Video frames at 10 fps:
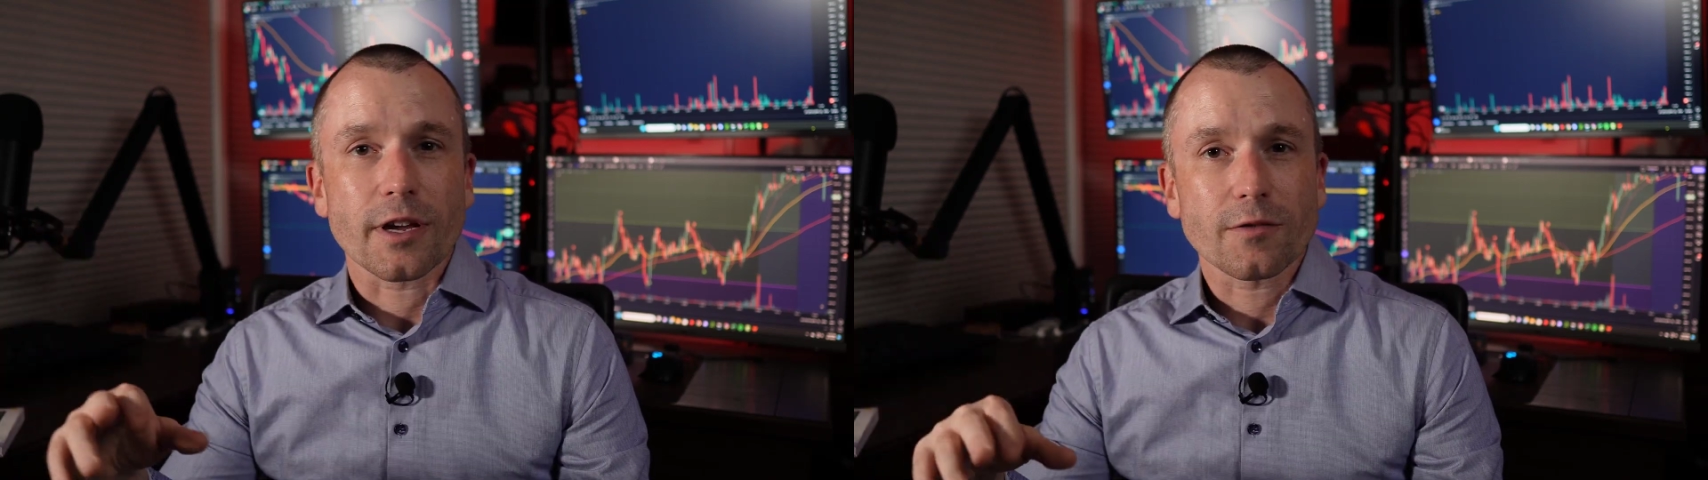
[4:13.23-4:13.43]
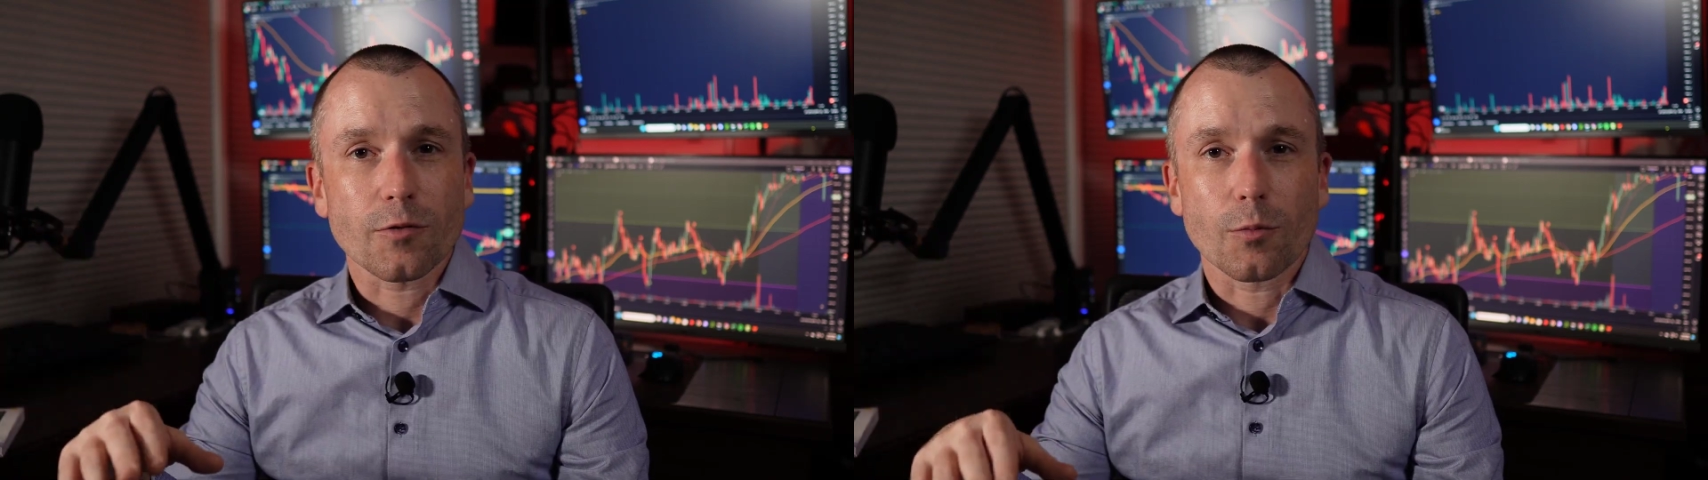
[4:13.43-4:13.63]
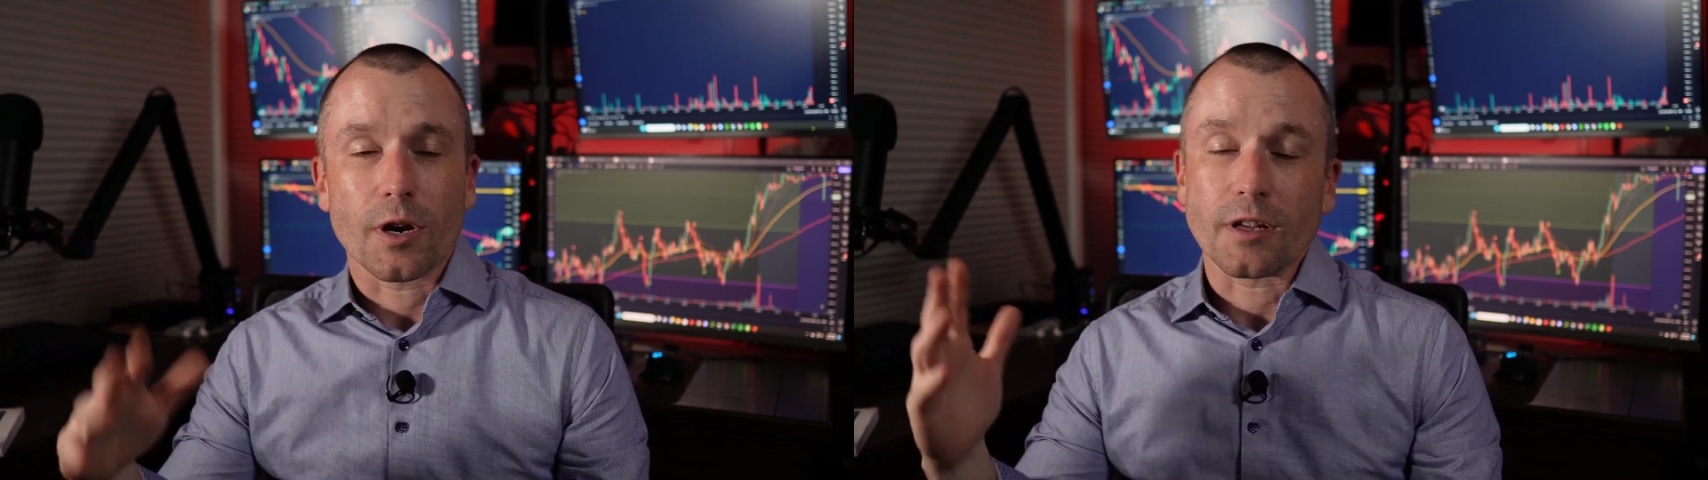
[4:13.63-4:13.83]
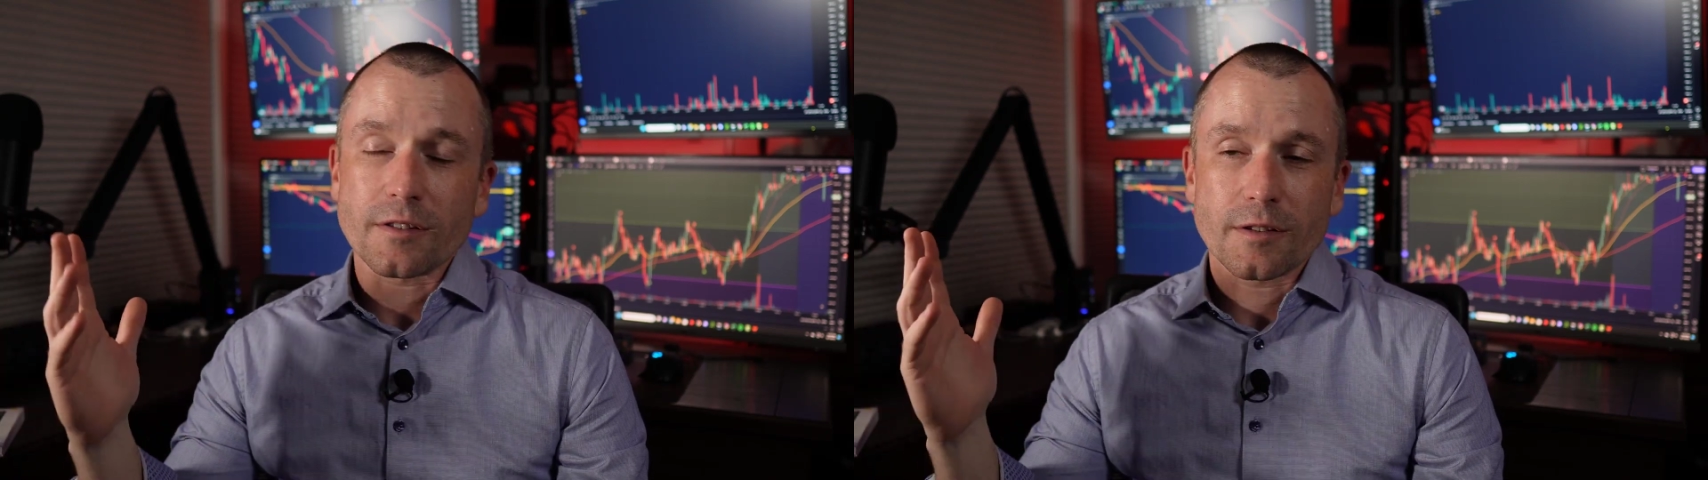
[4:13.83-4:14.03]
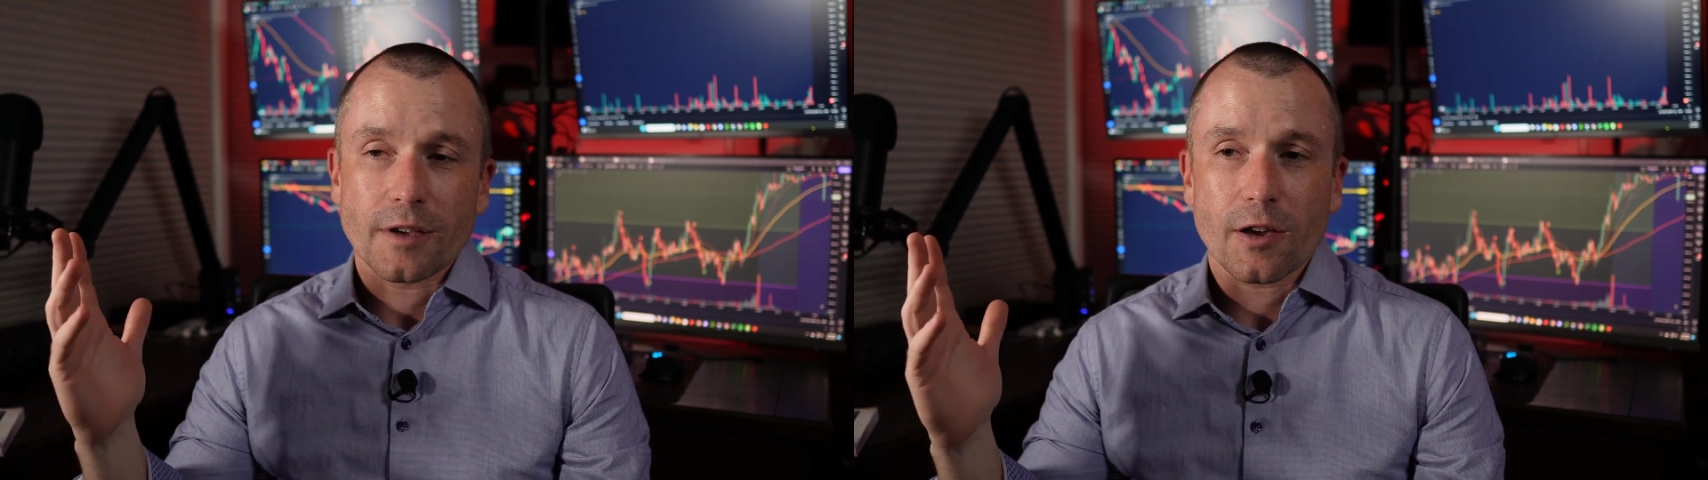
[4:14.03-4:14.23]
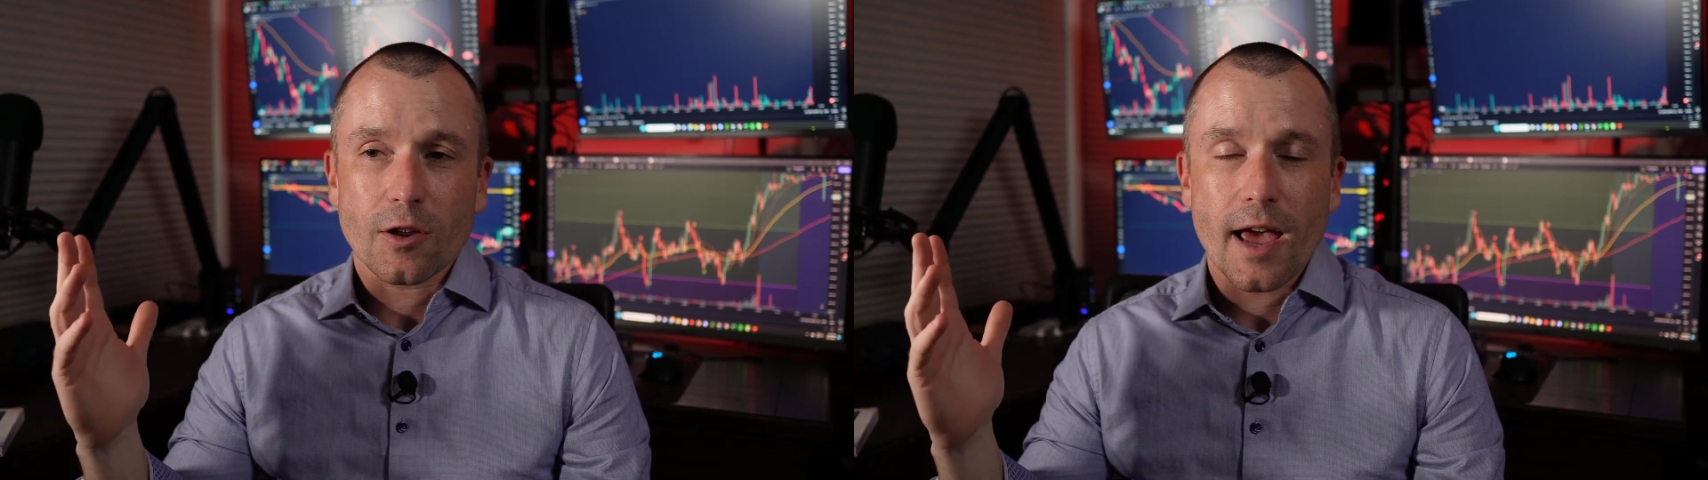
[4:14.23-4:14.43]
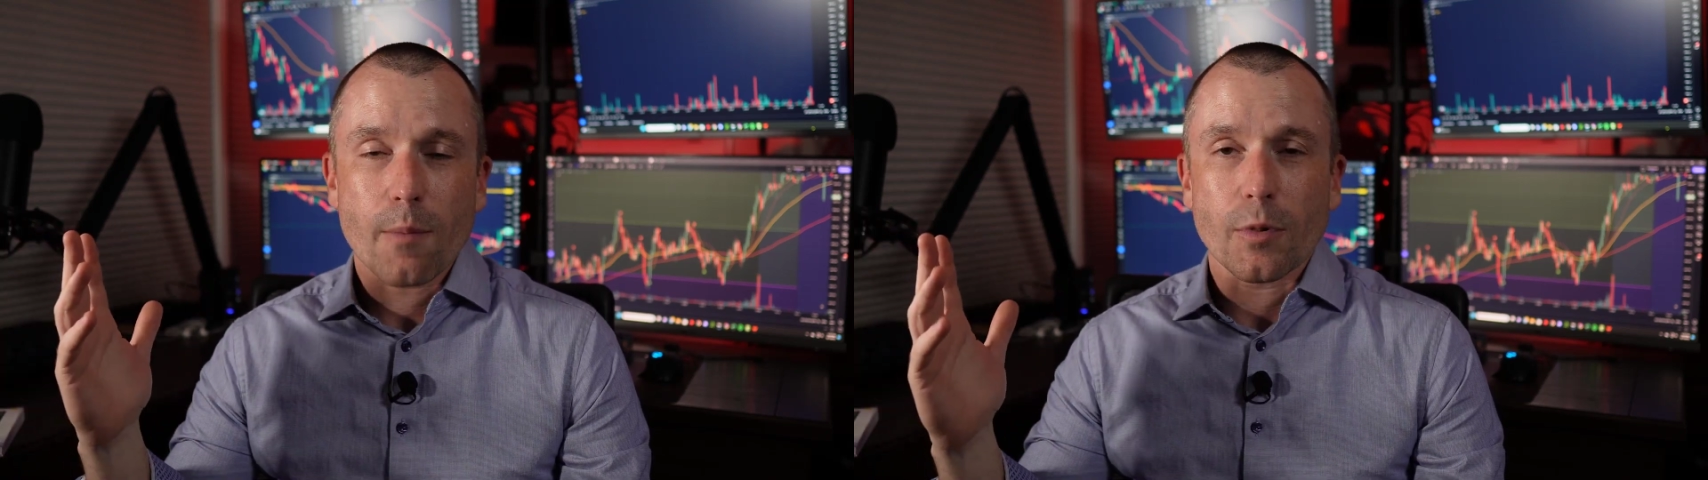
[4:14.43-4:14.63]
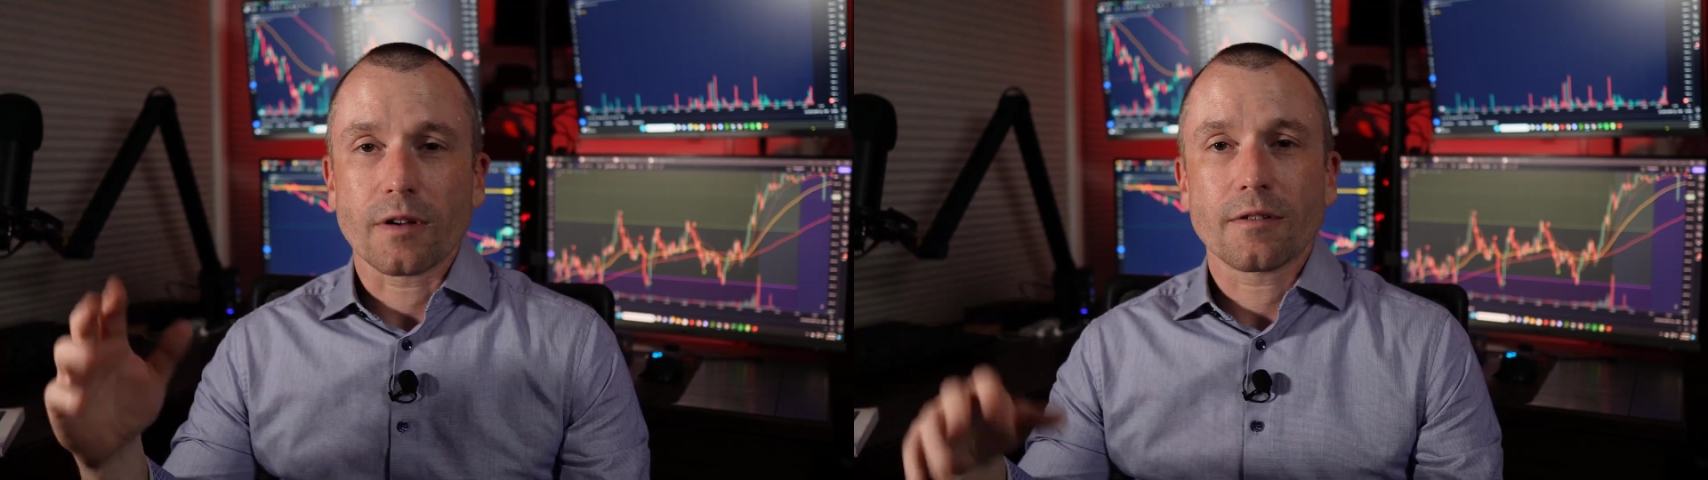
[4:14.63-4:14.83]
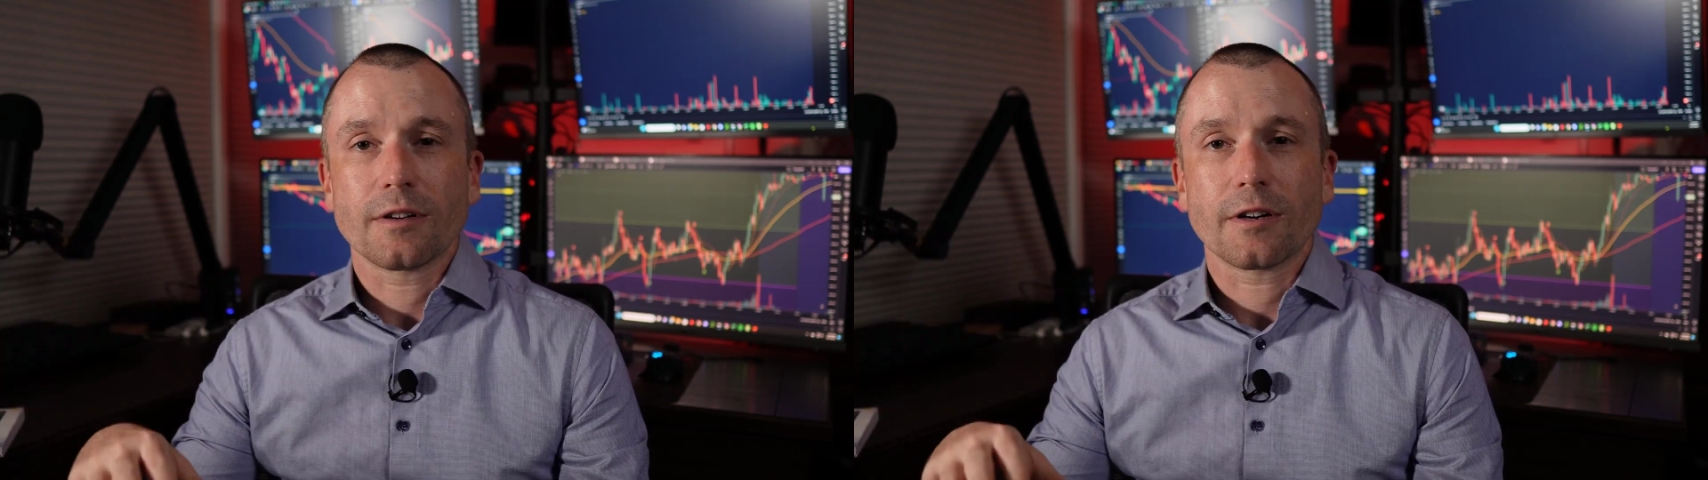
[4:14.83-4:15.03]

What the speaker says: next few minutes. It could happen.